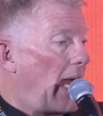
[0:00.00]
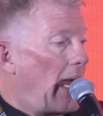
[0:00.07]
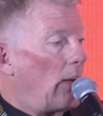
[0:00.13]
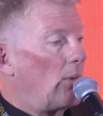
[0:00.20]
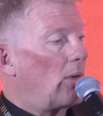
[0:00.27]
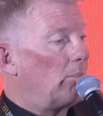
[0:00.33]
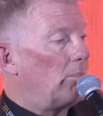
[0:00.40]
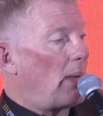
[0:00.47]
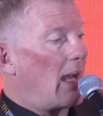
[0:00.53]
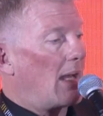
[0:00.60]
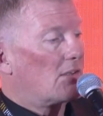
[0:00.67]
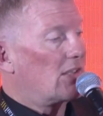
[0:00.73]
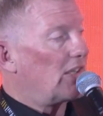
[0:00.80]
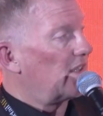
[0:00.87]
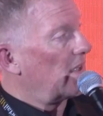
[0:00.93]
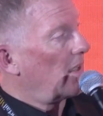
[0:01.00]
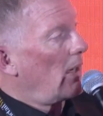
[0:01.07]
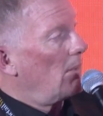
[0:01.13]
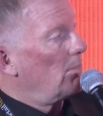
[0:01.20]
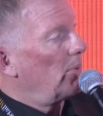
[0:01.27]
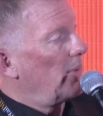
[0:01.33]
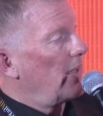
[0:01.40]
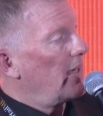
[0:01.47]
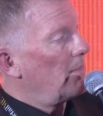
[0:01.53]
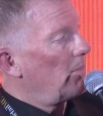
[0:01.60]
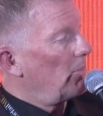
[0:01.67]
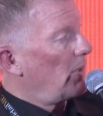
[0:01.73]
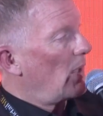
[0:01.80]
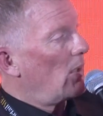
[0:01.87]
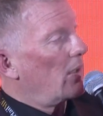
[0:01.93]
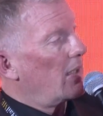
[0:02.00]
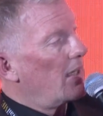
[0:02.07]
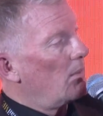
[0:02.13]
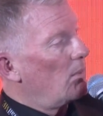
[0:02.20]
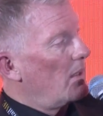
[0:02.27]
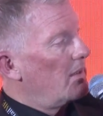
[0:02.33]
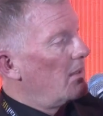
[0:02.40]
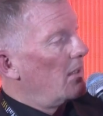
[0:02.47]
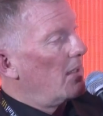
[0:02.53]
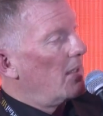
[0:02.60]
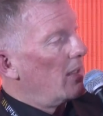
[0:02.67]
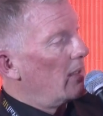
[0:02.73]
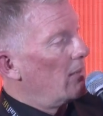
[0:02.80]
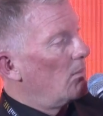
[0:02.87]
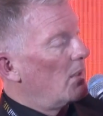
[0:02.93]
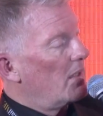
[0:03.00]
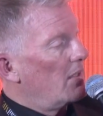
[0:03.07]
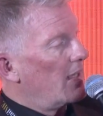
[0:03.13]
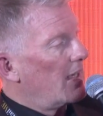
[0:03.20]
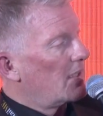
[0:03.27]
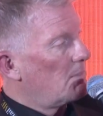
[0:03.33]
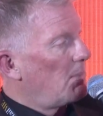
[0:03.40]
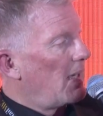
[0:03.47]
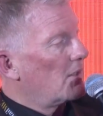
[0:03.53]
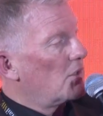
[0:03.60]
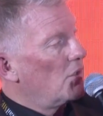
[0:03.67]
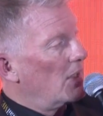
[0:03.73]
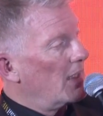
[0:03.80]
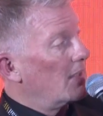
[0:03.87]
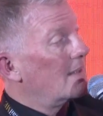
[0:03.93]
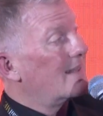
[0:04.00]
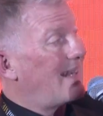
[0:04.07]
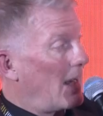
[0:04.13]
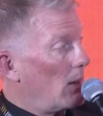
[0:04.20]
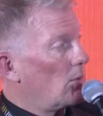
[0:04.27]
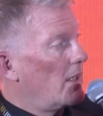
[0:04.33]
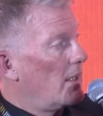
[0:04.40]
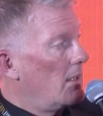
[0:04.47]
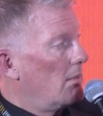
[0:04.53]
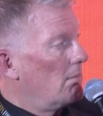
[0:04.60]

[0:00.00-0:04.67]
our sister company, Mabani, with the expansion in Saudi.